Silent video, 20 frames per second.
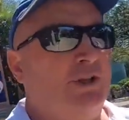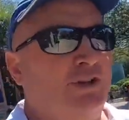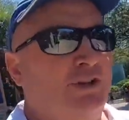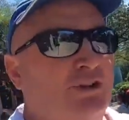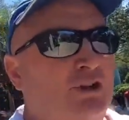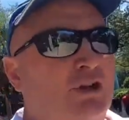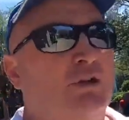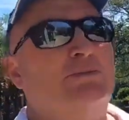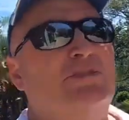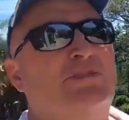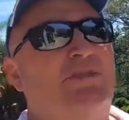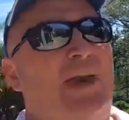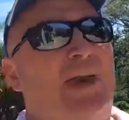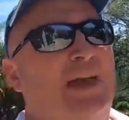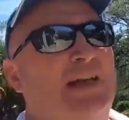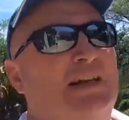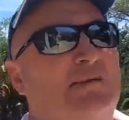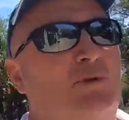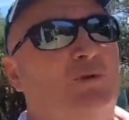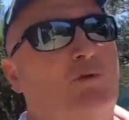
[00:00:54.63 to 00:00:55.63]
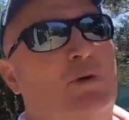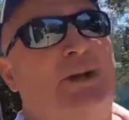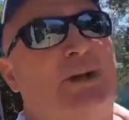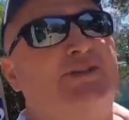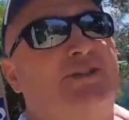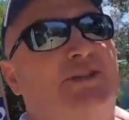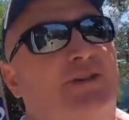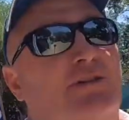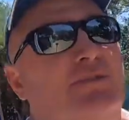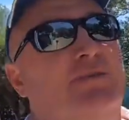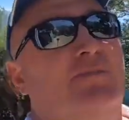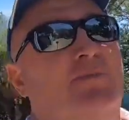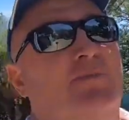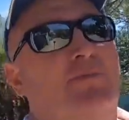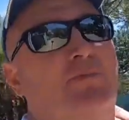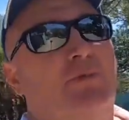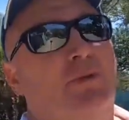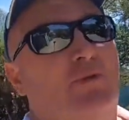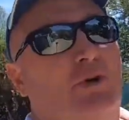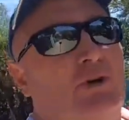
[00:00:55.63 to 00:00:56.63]
In terms of animal rescue,
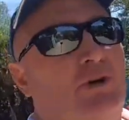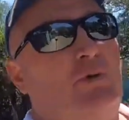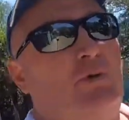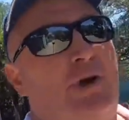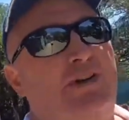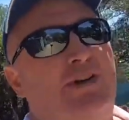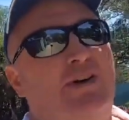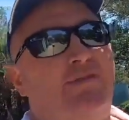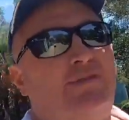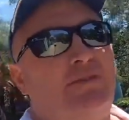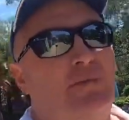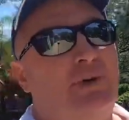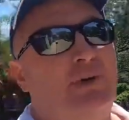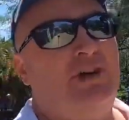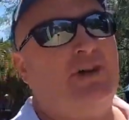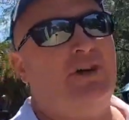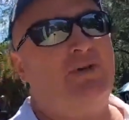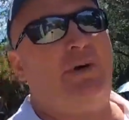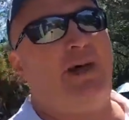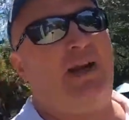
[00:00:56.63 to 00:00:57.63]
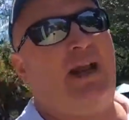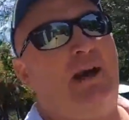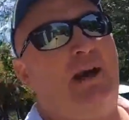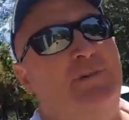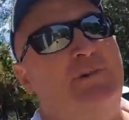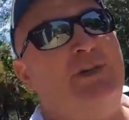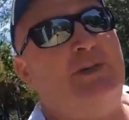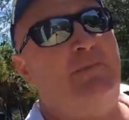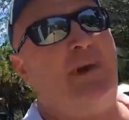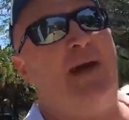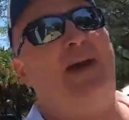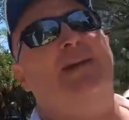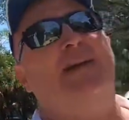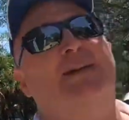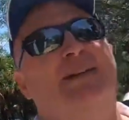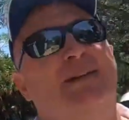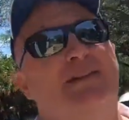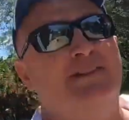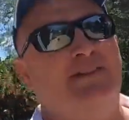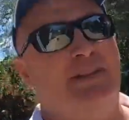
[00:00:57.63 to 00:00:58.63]
quite often we hear about how many
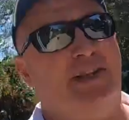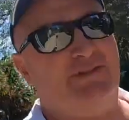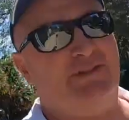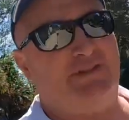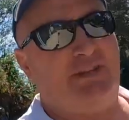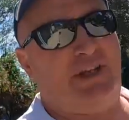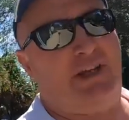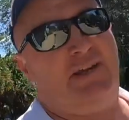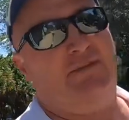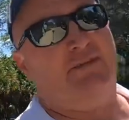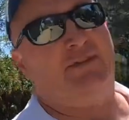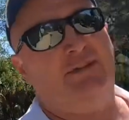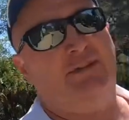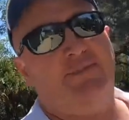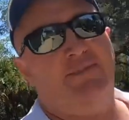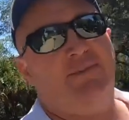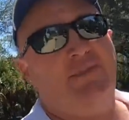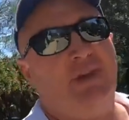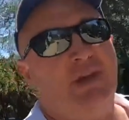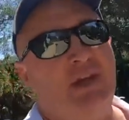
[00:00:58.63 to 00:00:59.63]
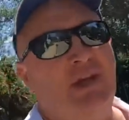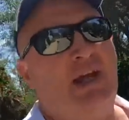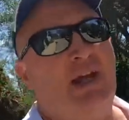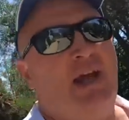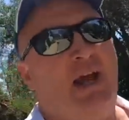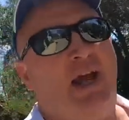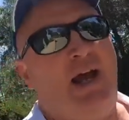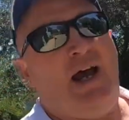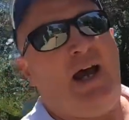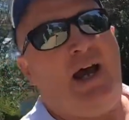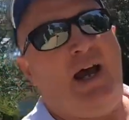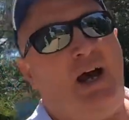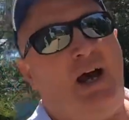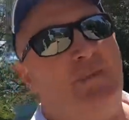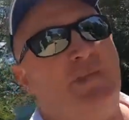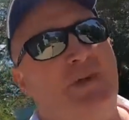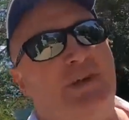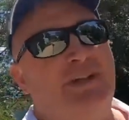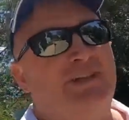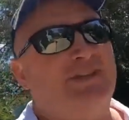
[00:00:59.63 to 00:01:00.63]
manatees they've saved,
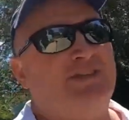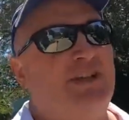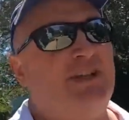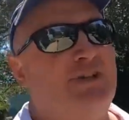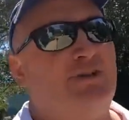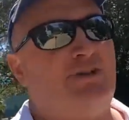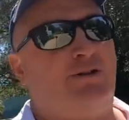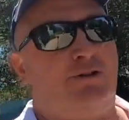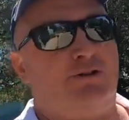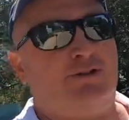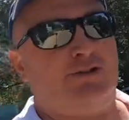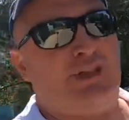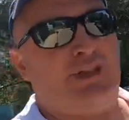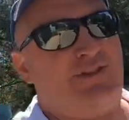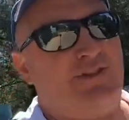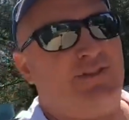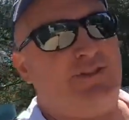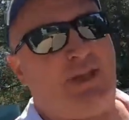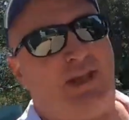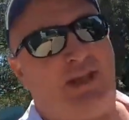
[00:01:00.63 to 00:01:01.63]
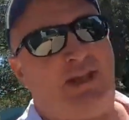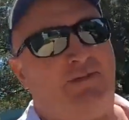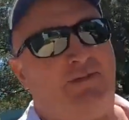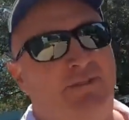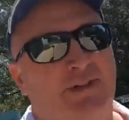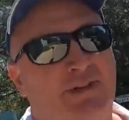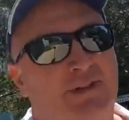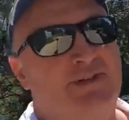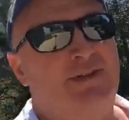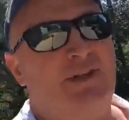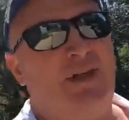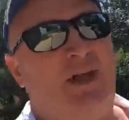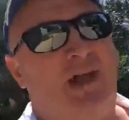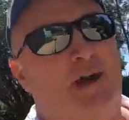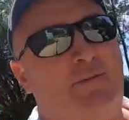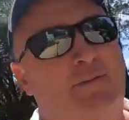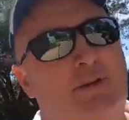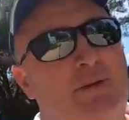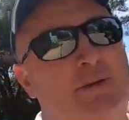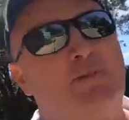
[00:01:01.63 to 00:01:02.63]
how many sea turtles they've saved,
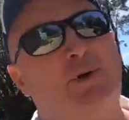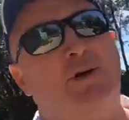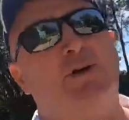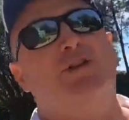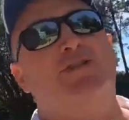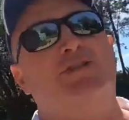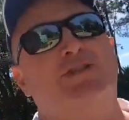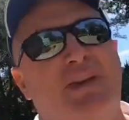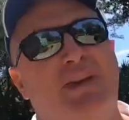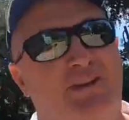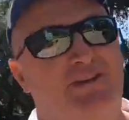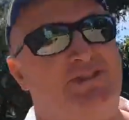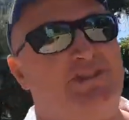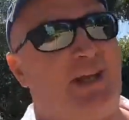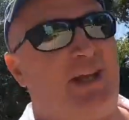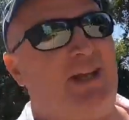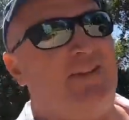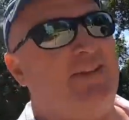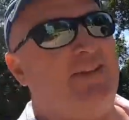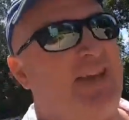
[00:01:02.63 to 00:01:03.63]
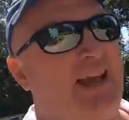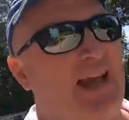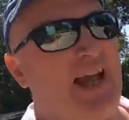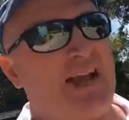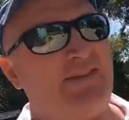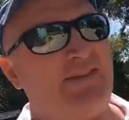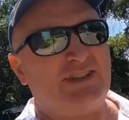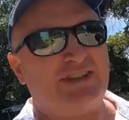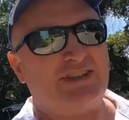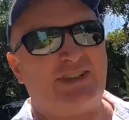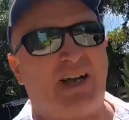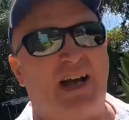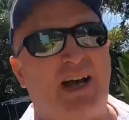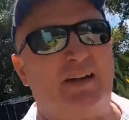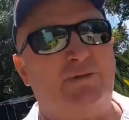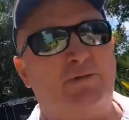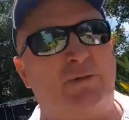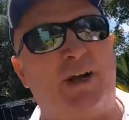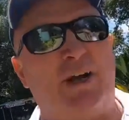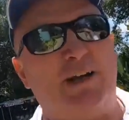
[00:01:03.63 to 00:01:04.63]
how many birds they've saved. And they a
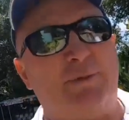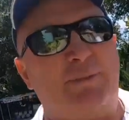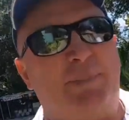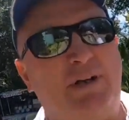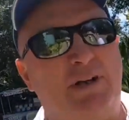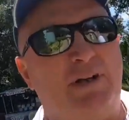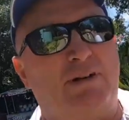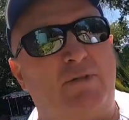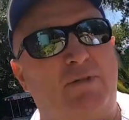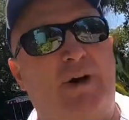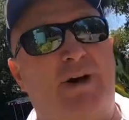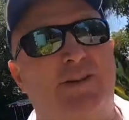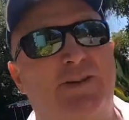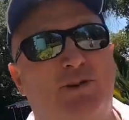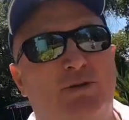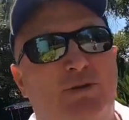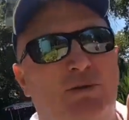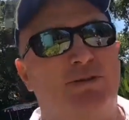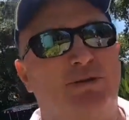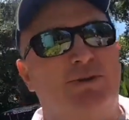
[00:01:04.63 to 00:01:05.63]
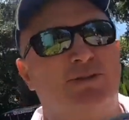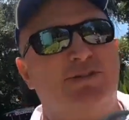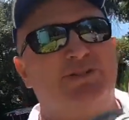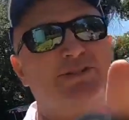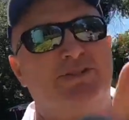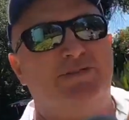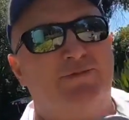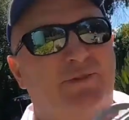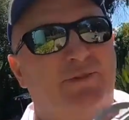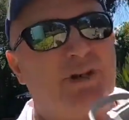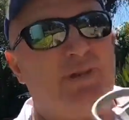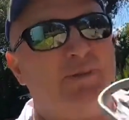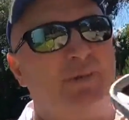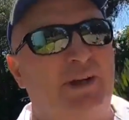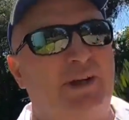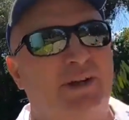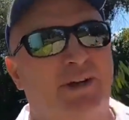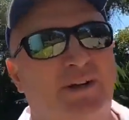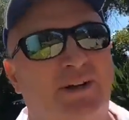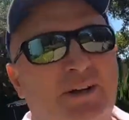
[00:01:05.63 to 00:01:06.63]
sign right up here around the corner, just in front of
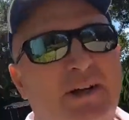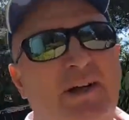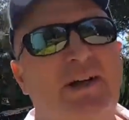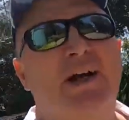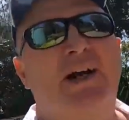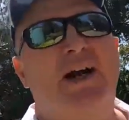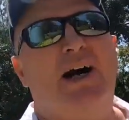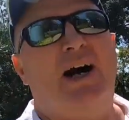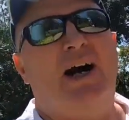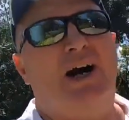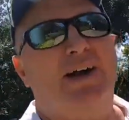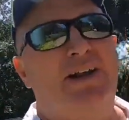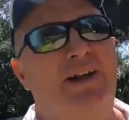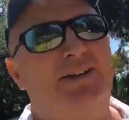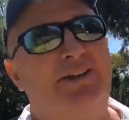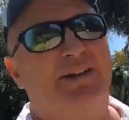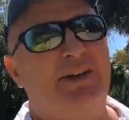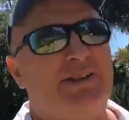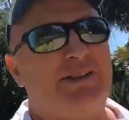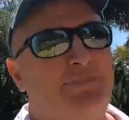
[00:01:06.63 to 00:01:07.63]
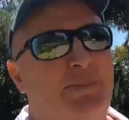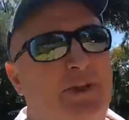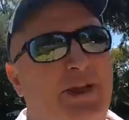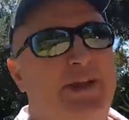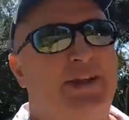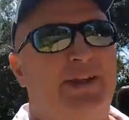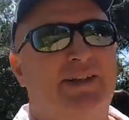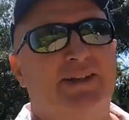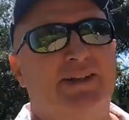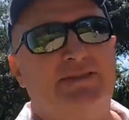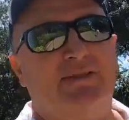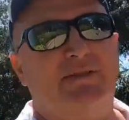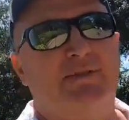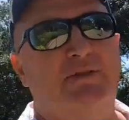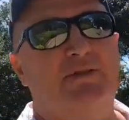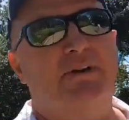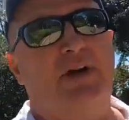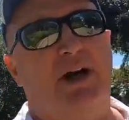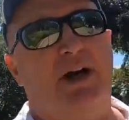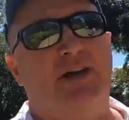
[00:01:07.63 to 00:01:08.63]
me here, uh, that displays
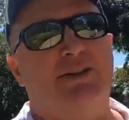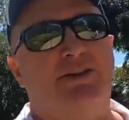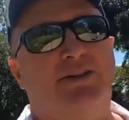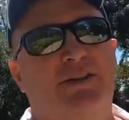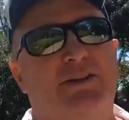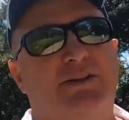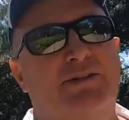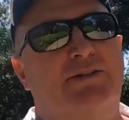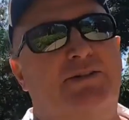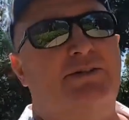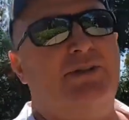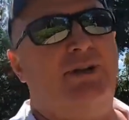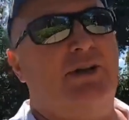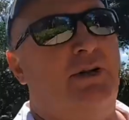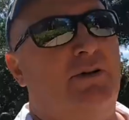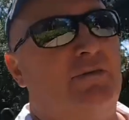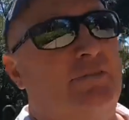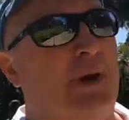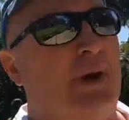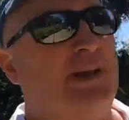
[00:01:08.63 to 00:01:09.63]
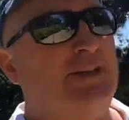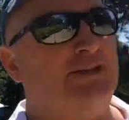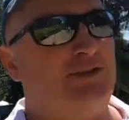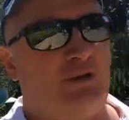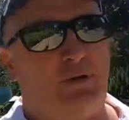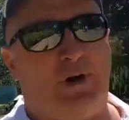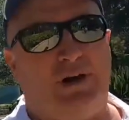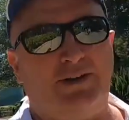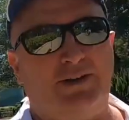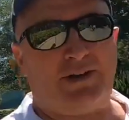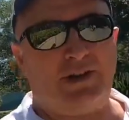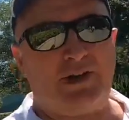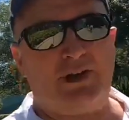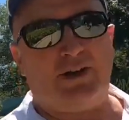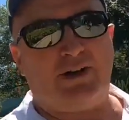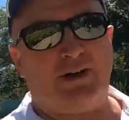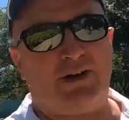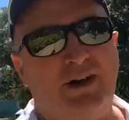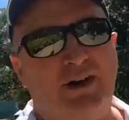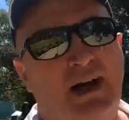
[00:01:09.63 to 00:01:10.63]
uh, to, you know, based throughout the
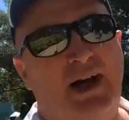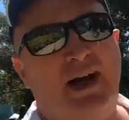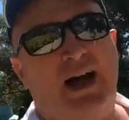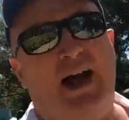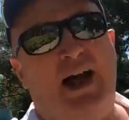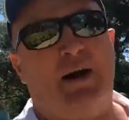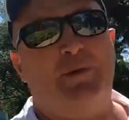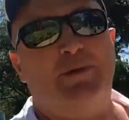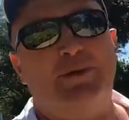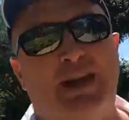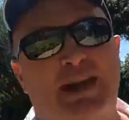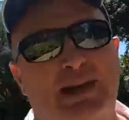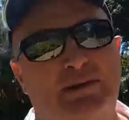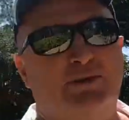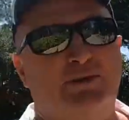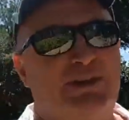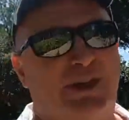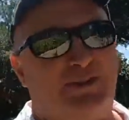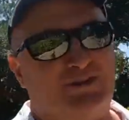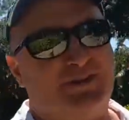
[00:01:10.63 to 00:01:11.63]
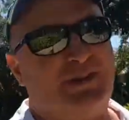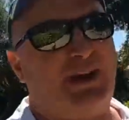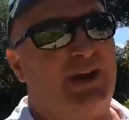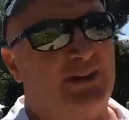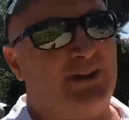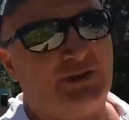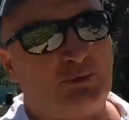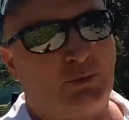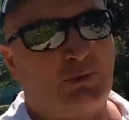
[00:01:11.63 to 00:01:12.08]
year, how many animals they've saved.